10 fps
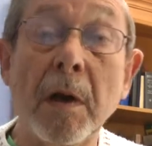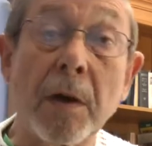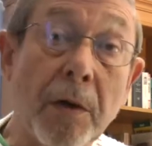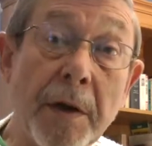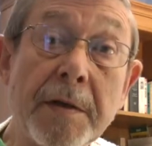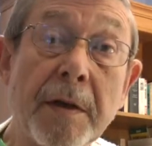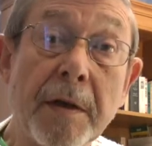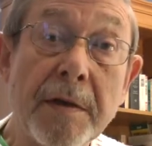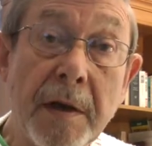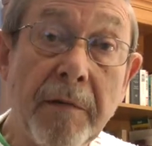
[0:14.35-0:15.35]
According to
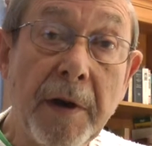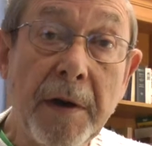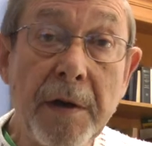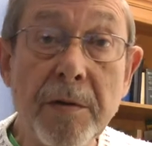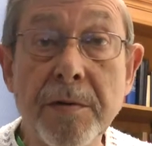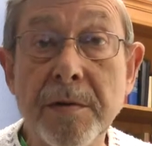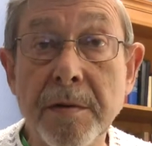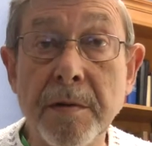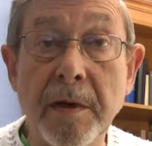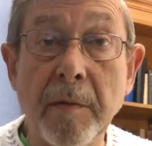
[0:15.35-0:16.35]
the TV
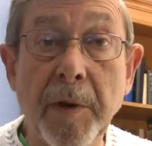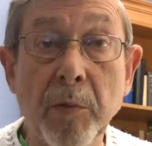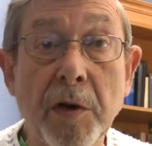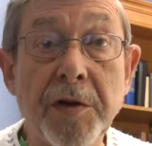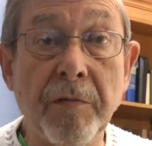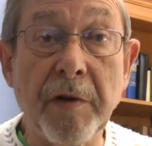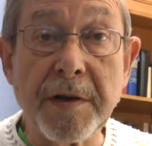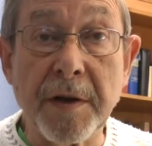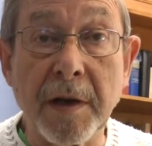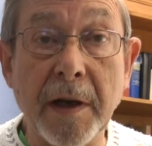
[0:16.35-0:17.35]
news that I've been watching
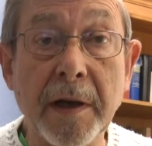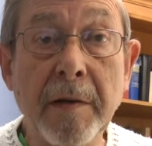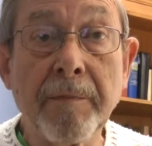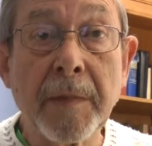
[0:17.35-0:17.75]
recently,